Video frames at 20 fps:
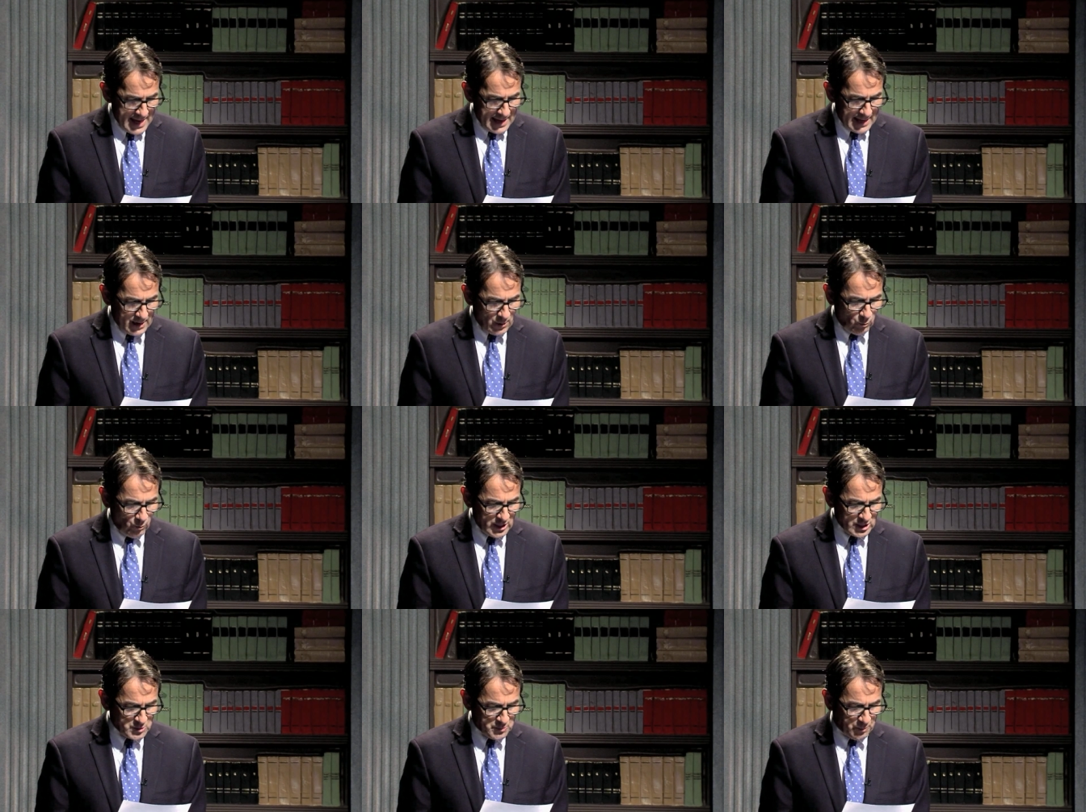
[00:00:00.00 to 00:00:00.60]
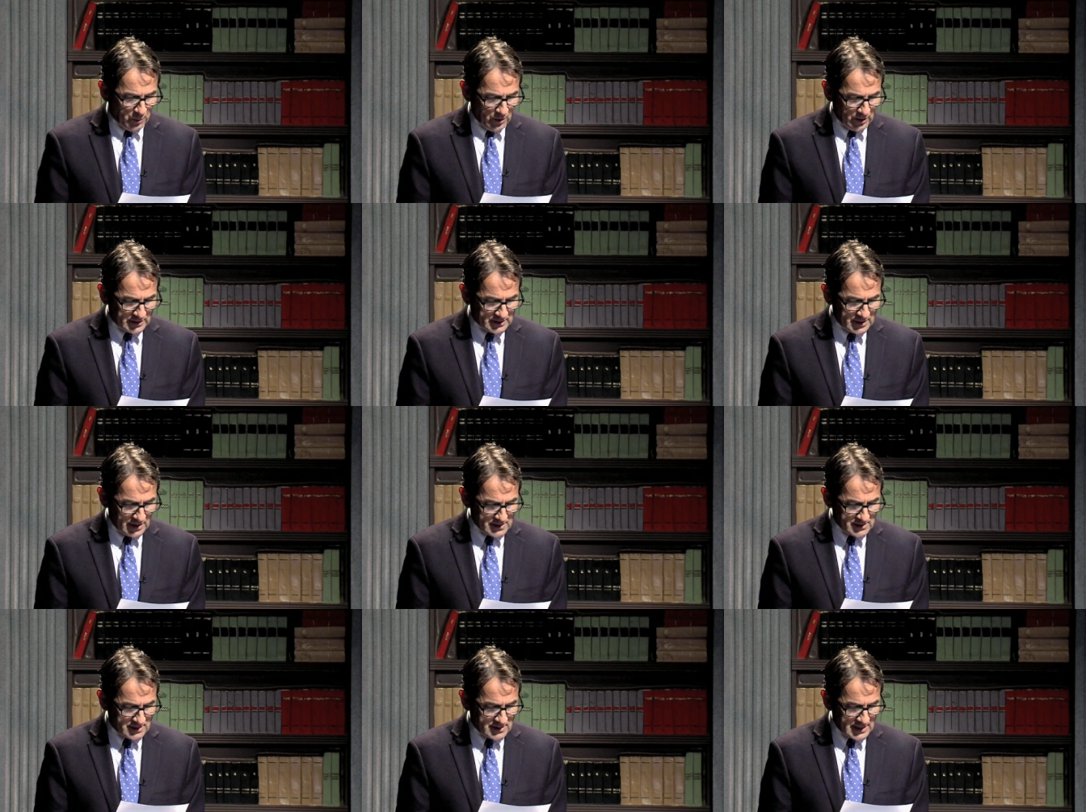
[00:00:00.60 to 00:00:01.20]
In which book
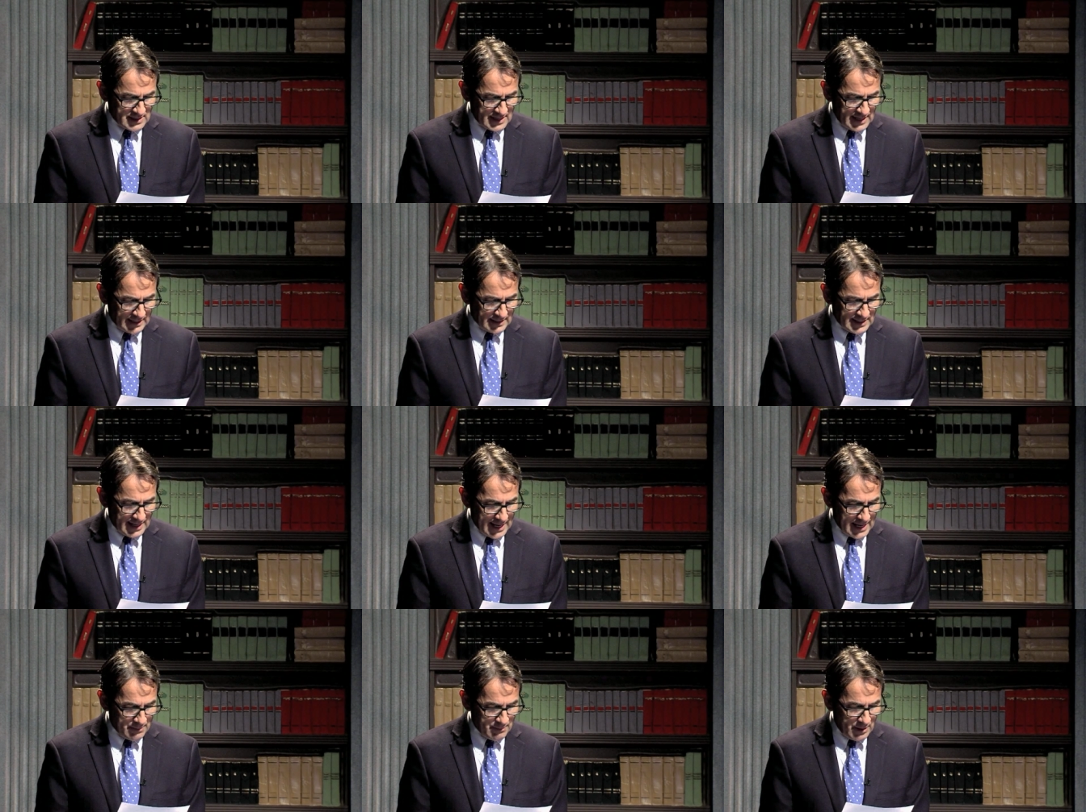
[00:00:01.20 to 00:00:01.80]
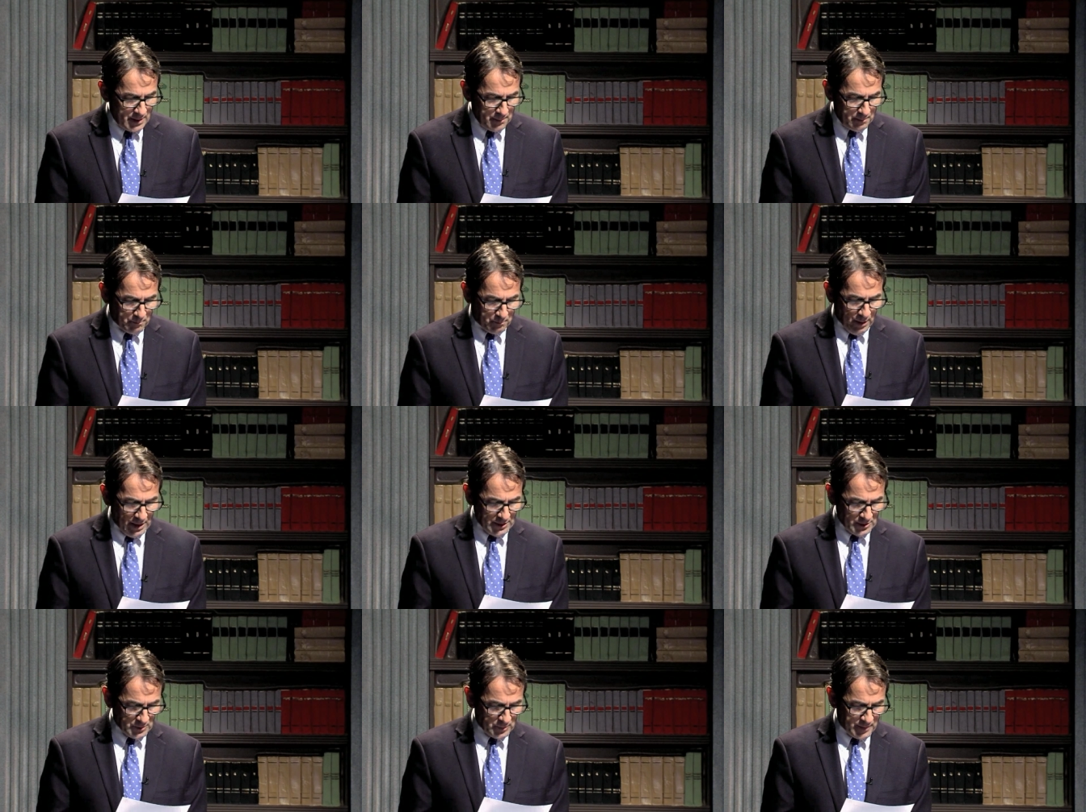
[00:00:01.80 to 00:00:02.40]
does the nickname
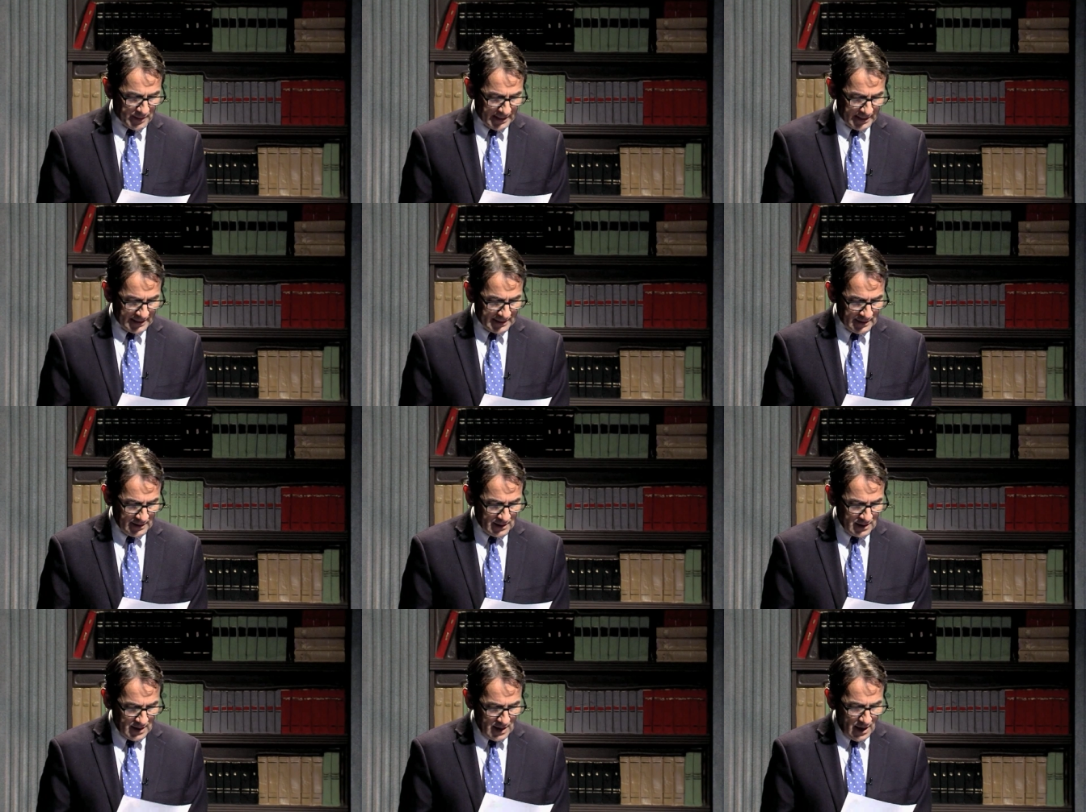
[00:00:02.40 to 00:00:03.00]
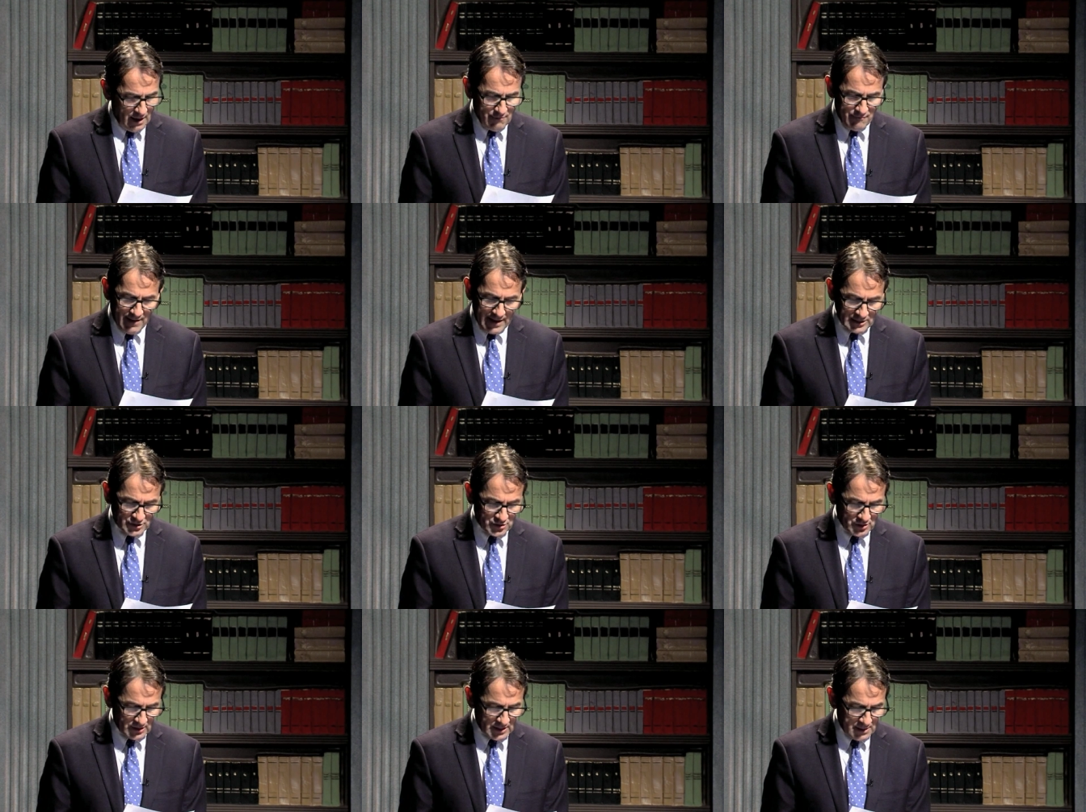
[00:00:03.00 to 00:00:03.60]
Butterbean
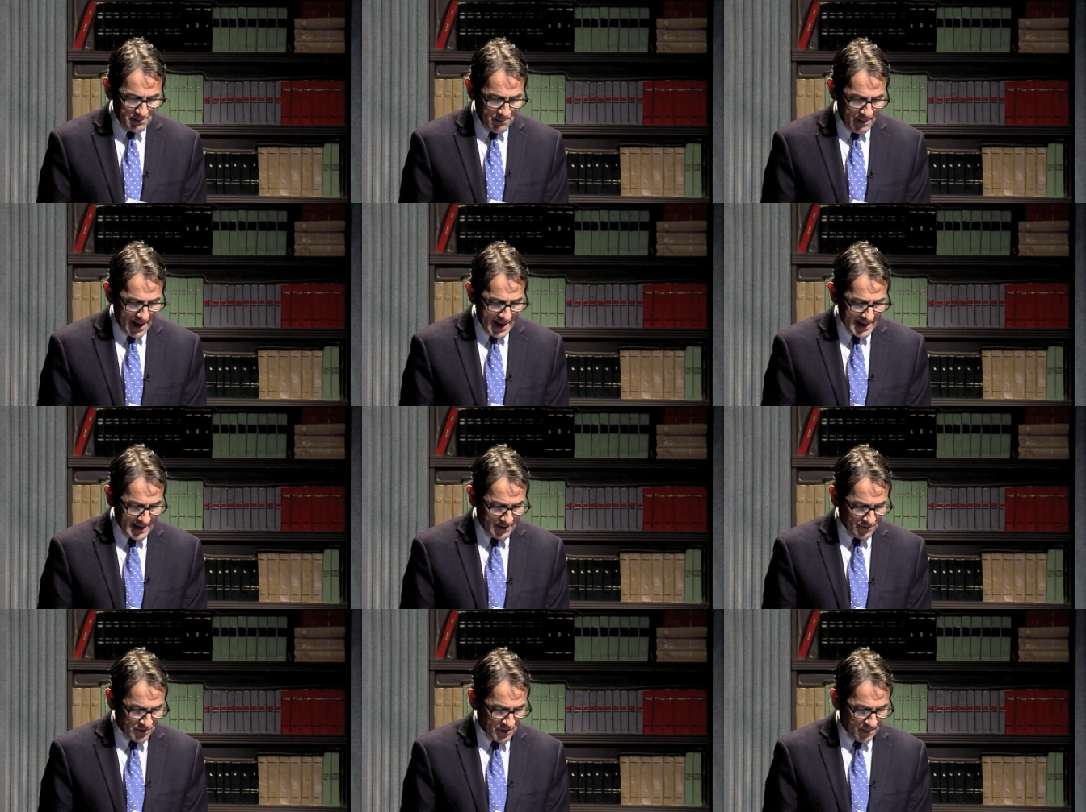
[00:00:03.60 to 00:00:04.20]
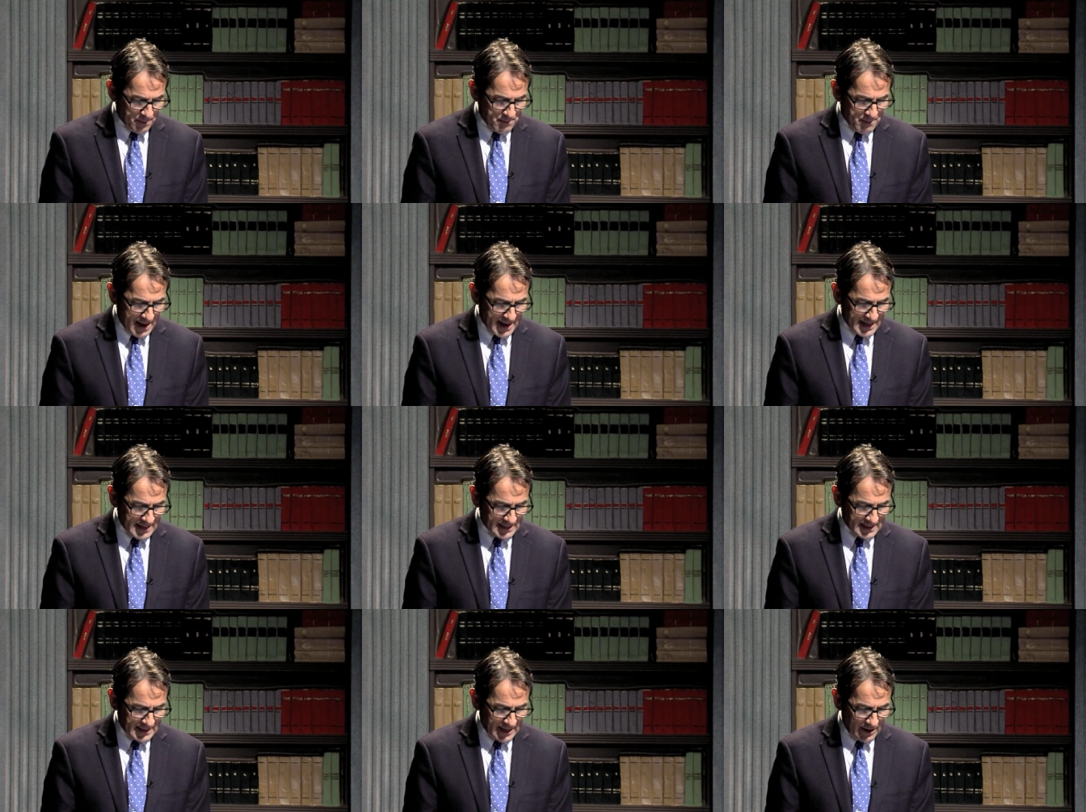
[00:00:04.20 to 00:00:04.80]
eventually make the
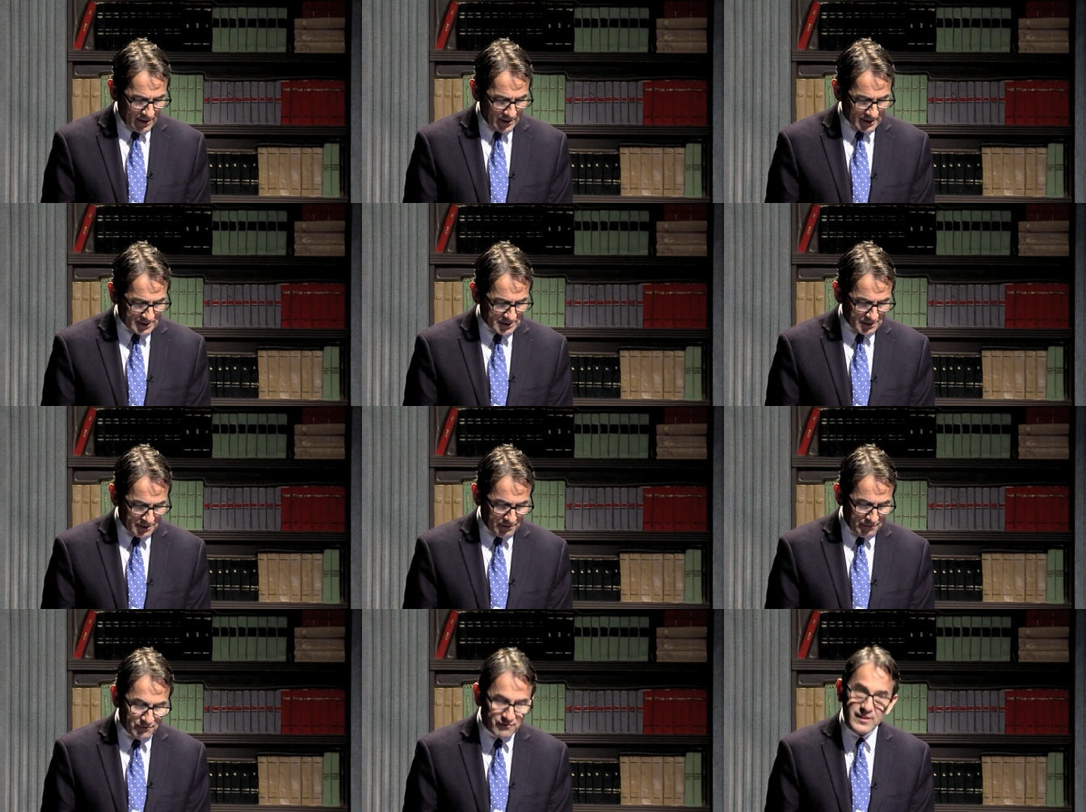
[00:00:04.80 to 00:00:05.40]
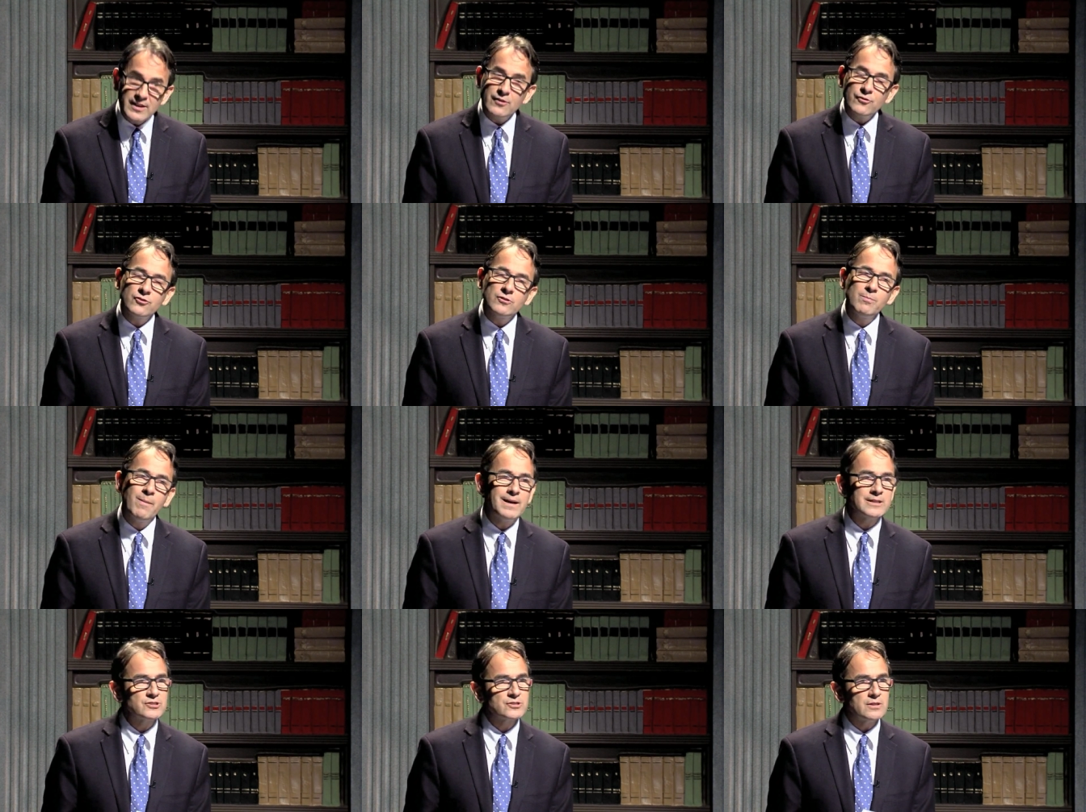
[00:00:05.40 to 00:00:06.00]
main character feel
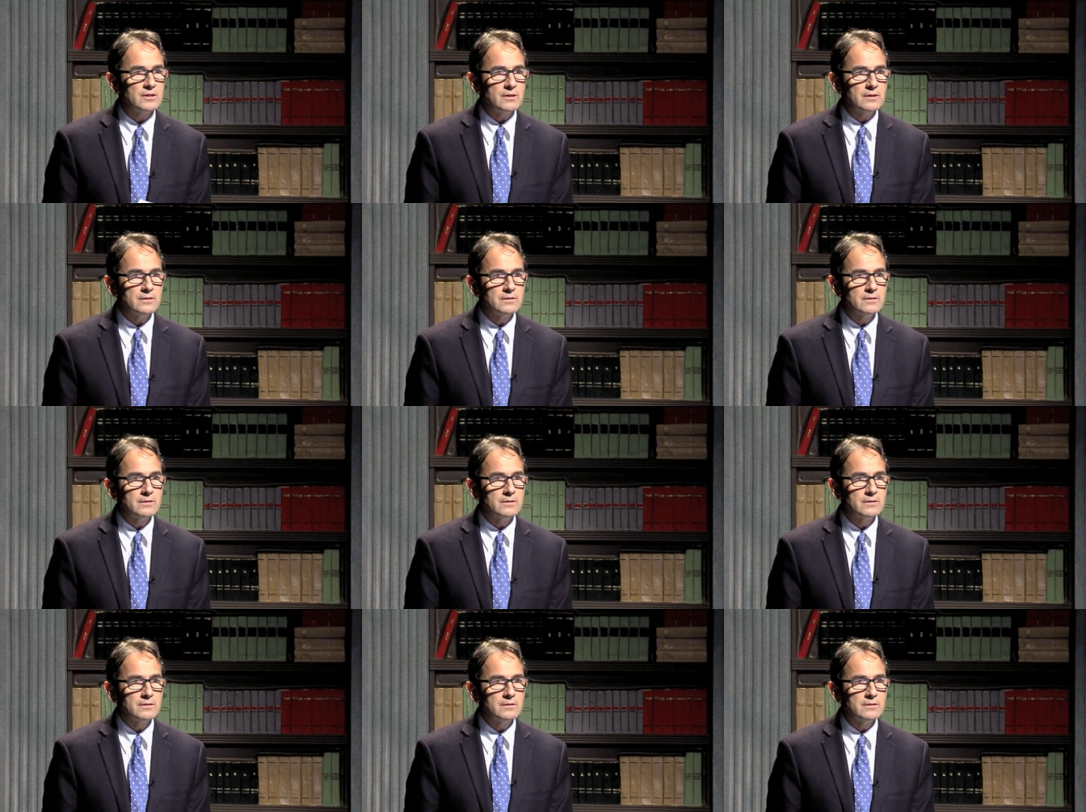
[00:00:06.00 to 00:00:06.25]
special?